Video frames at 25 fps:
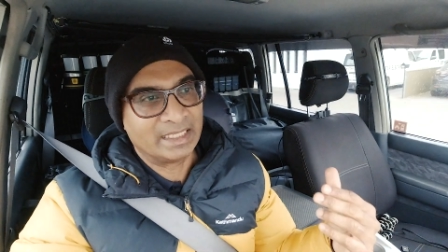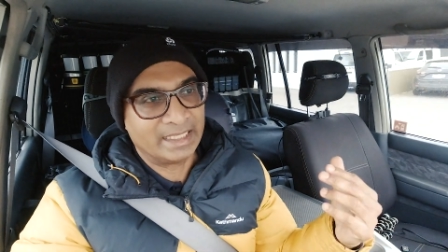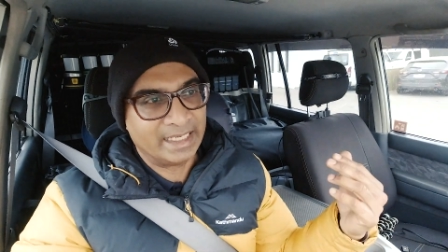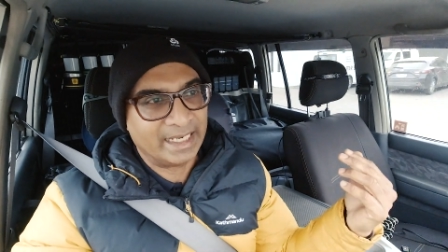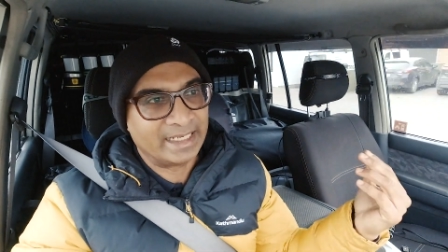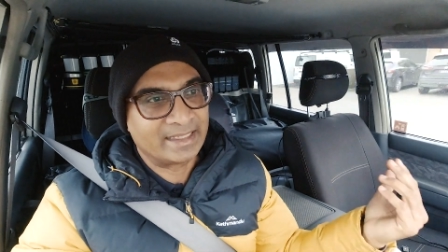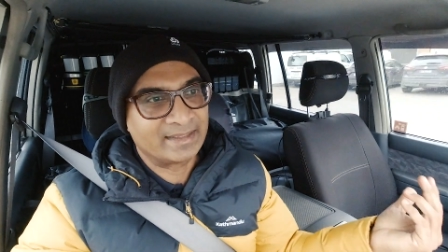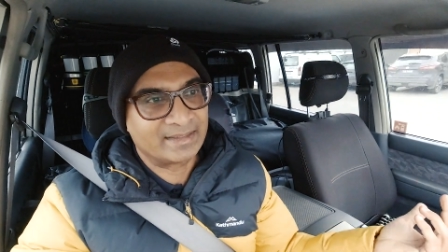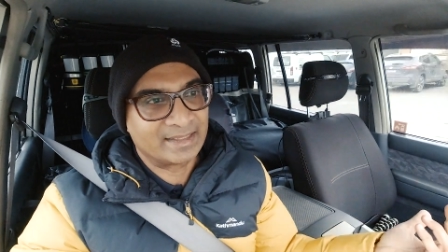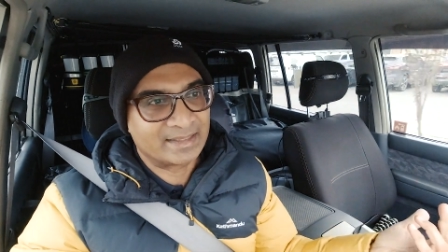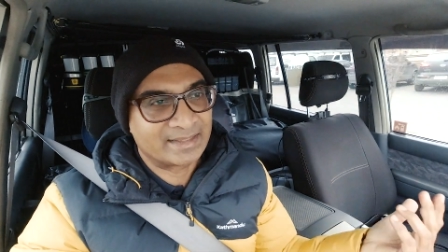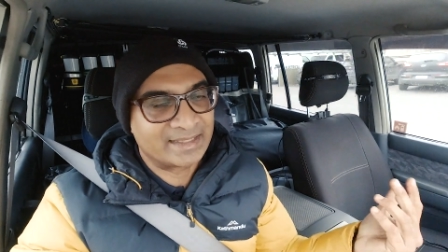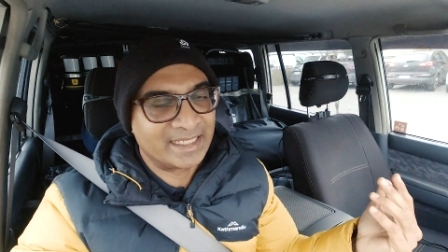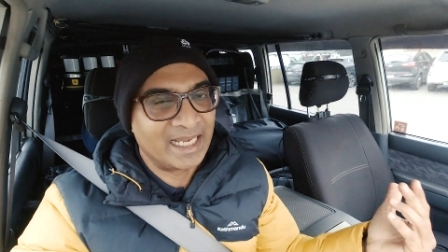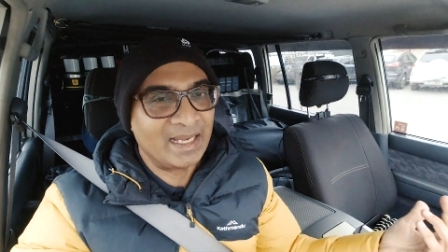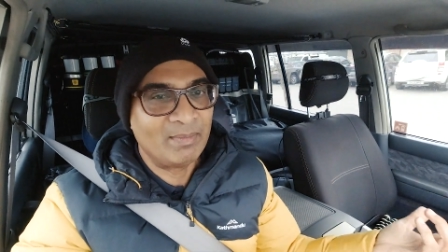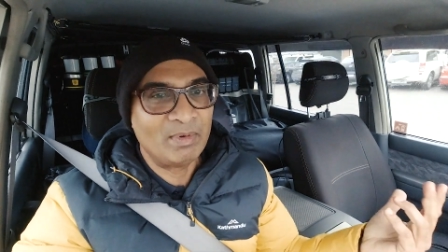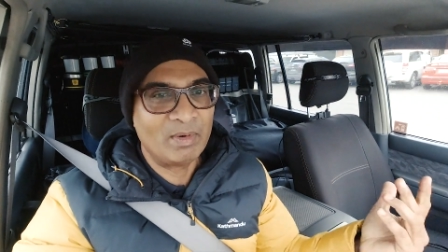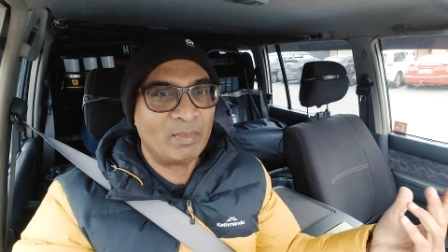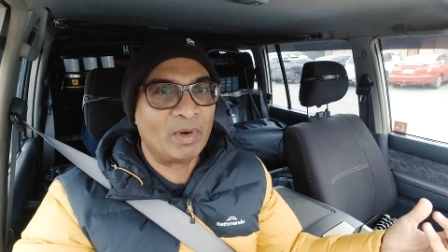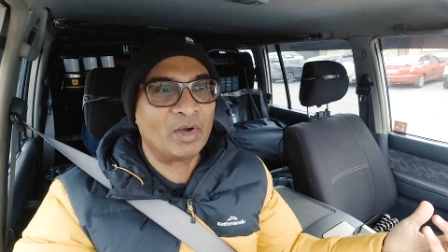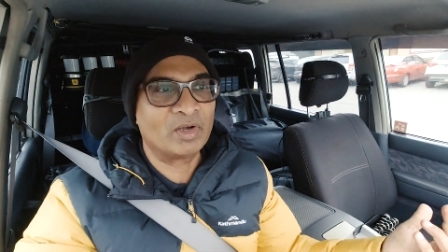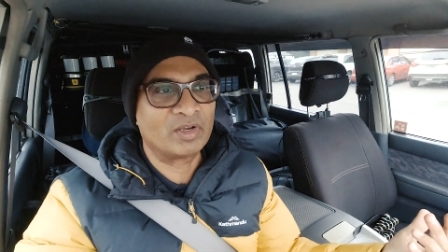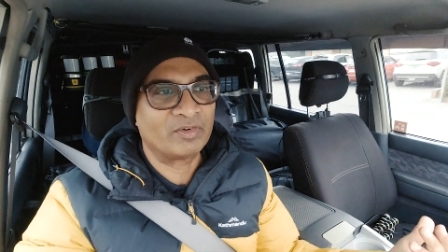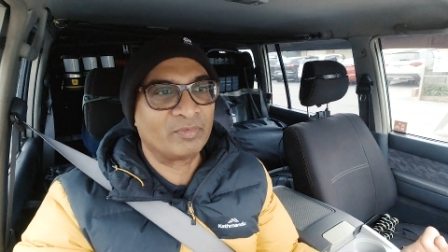gets the same
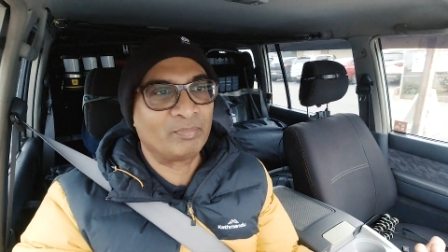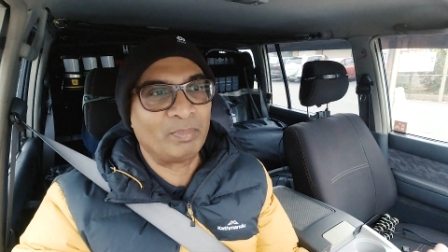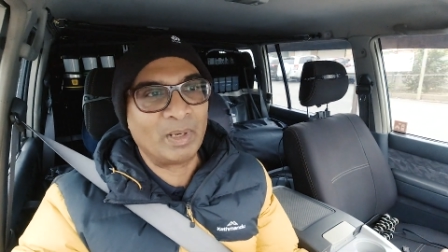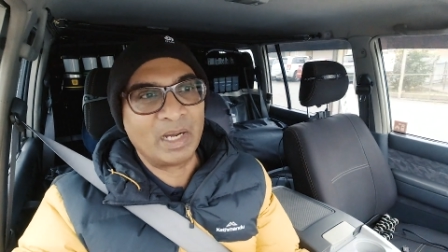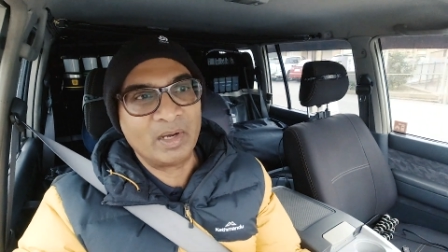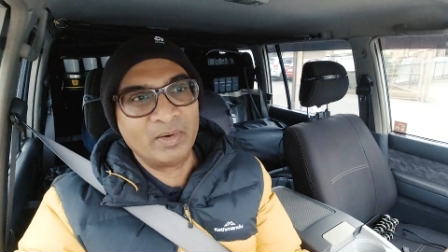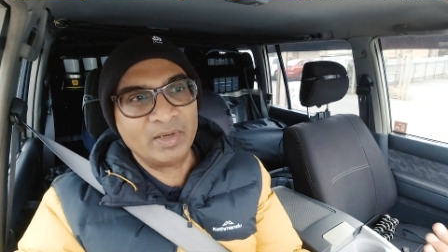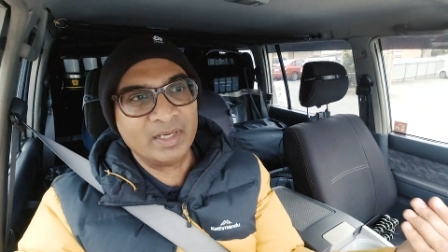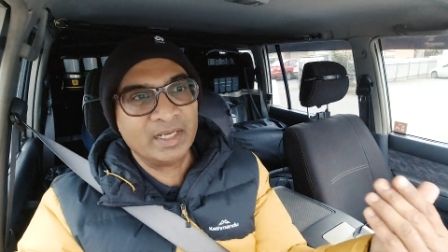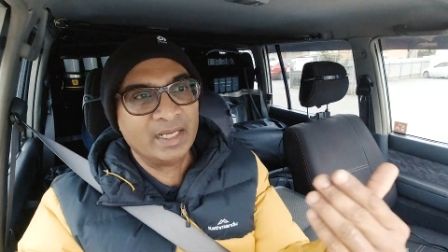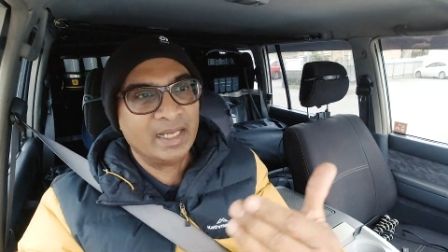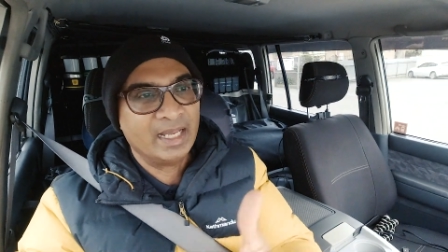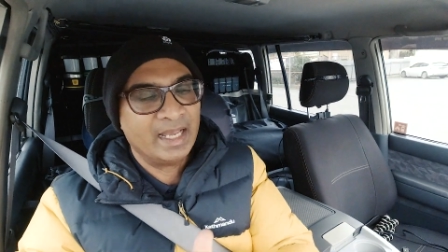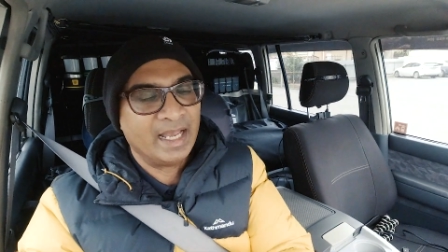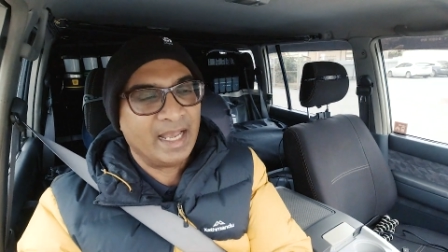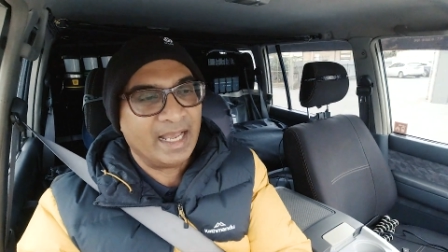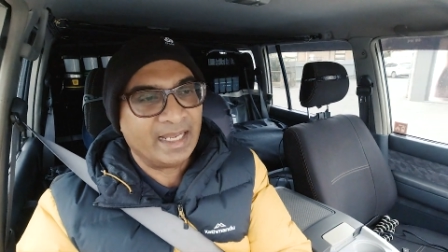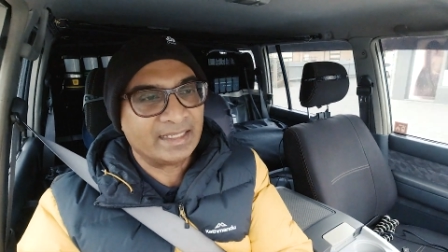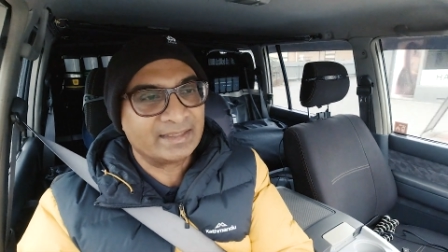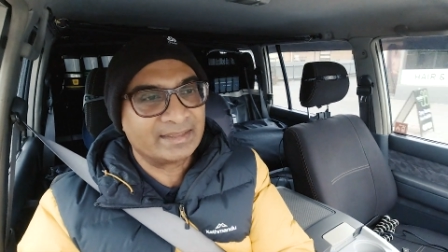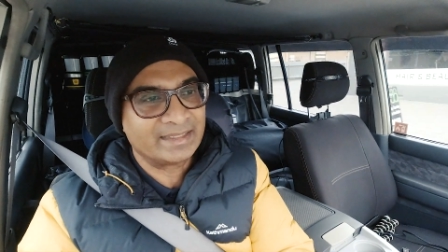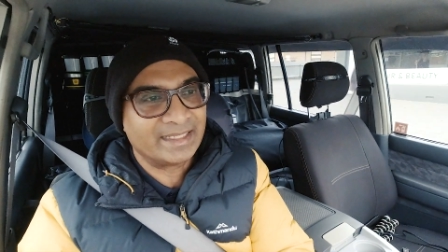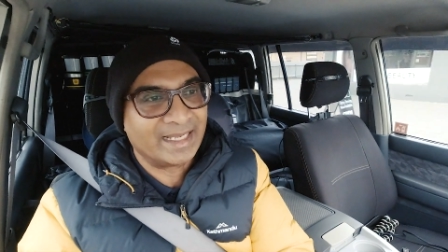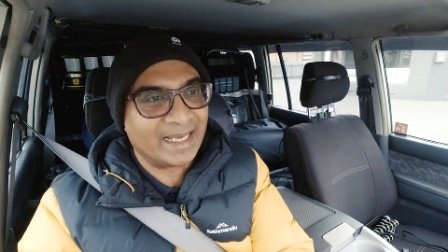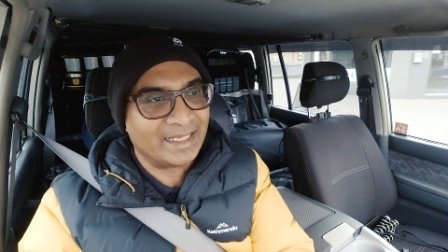amount of power
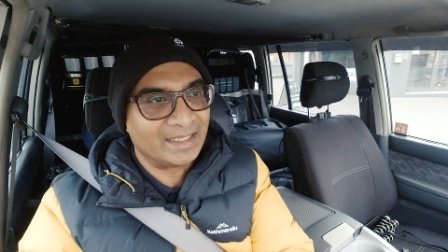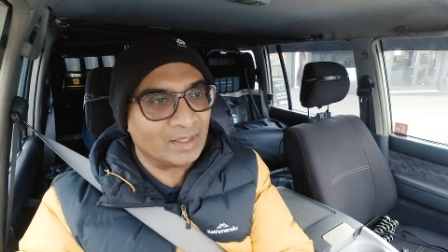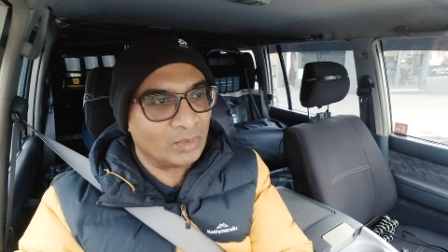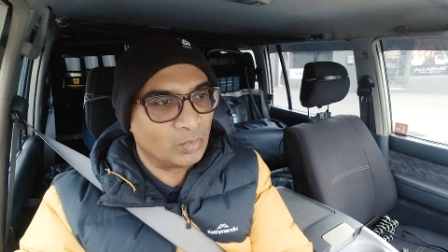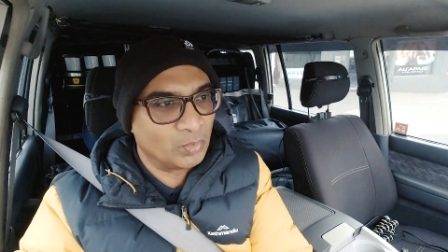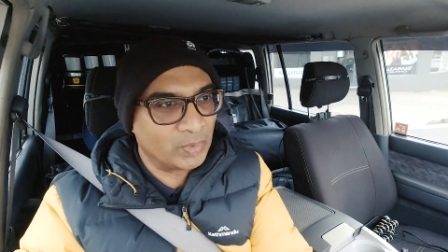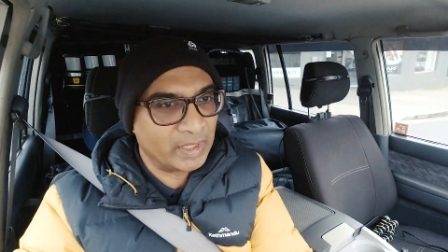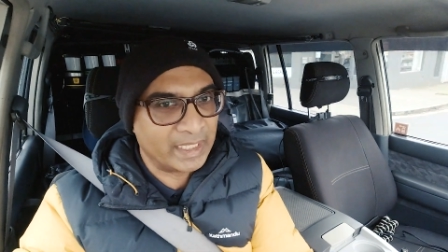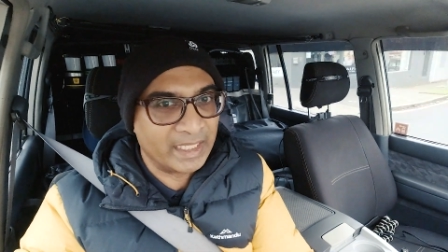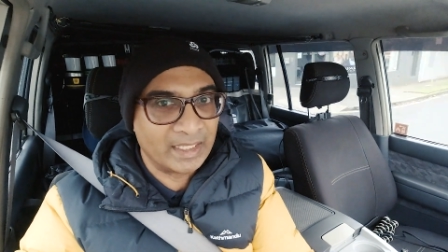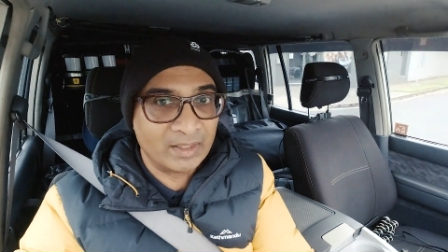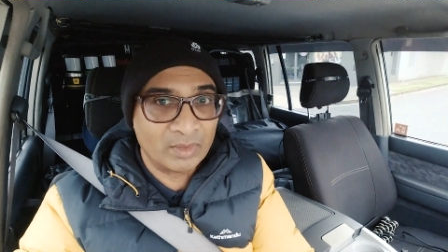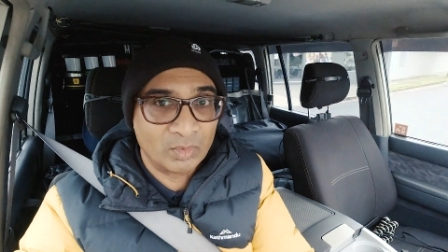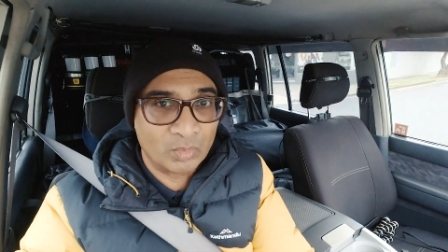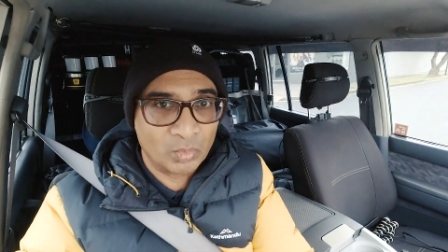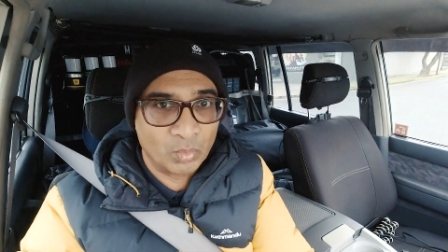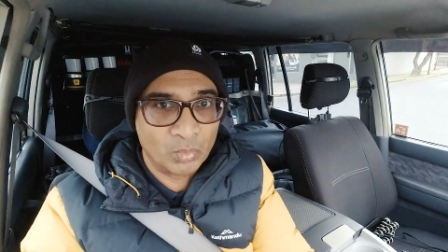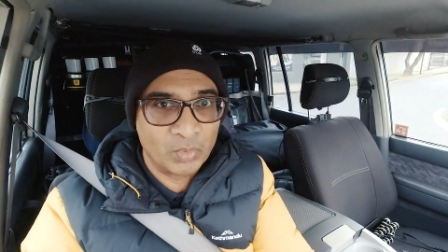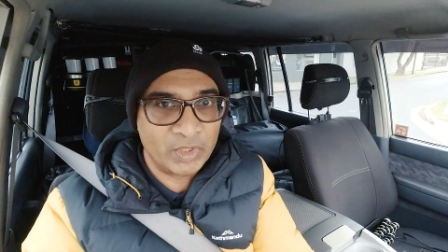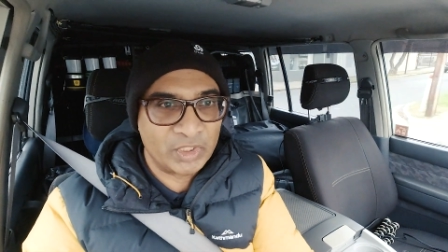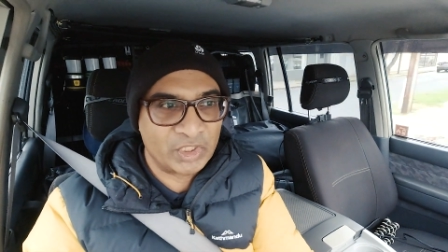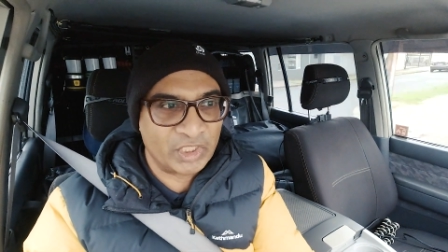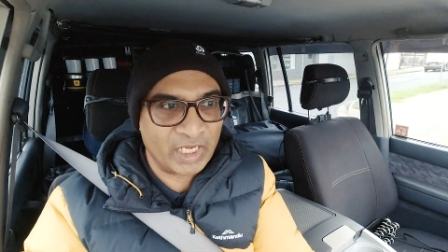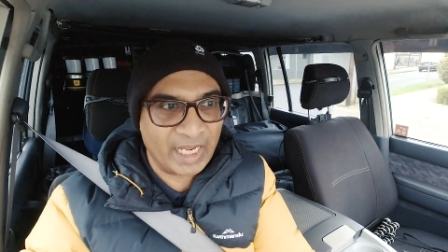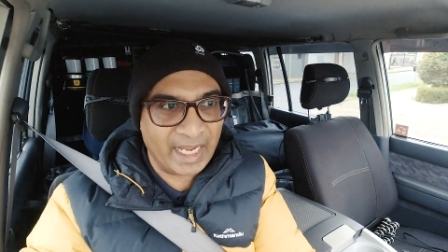as the other wheel
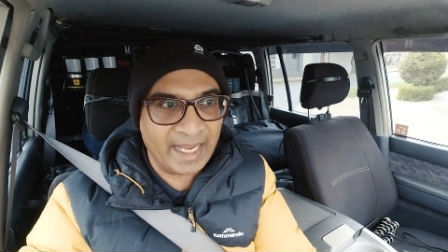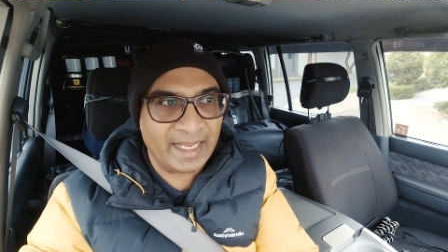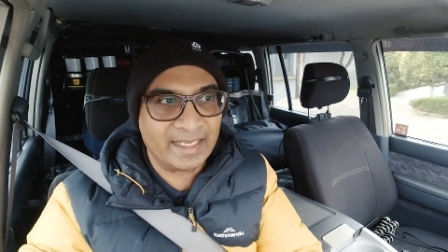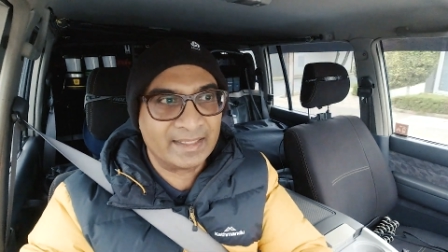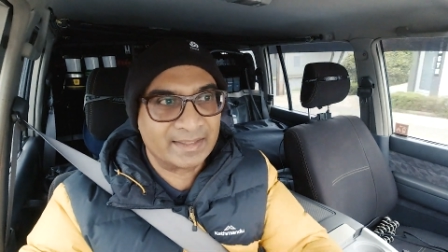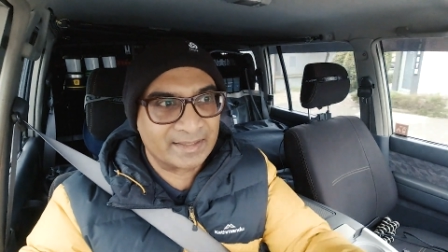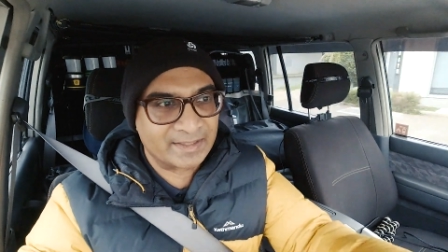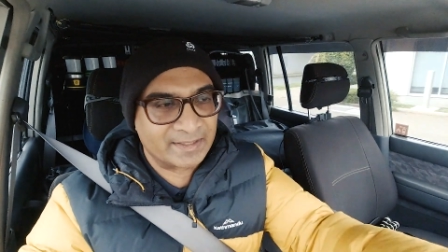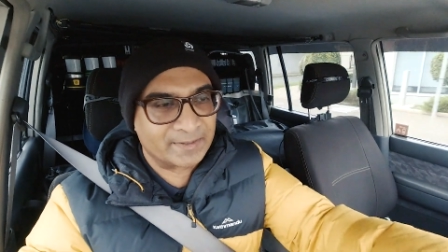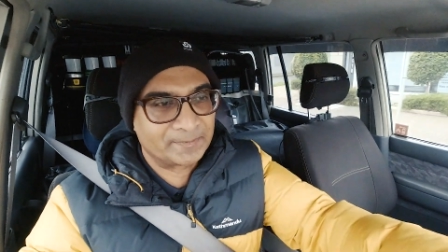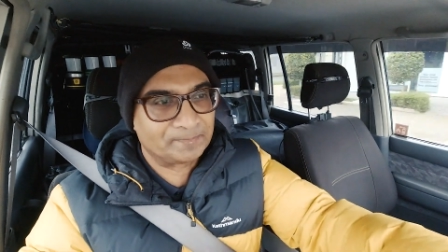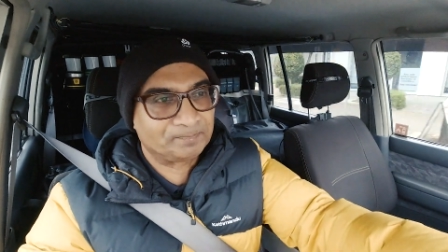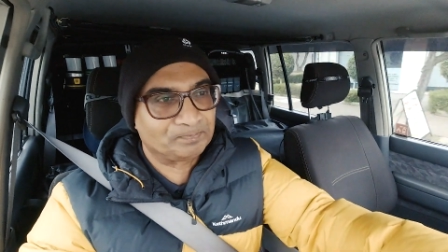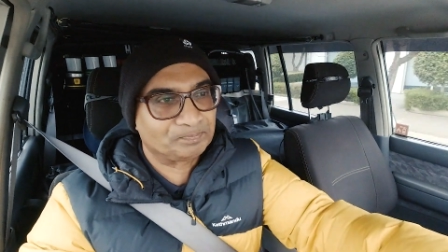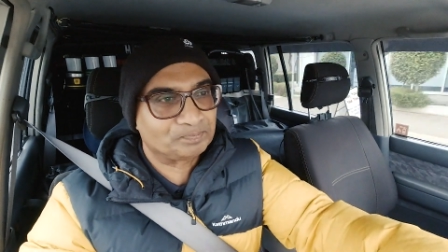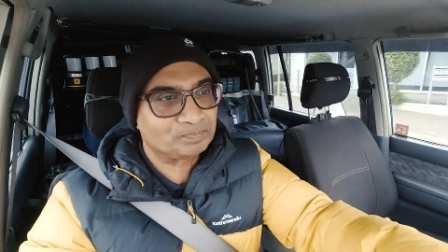which has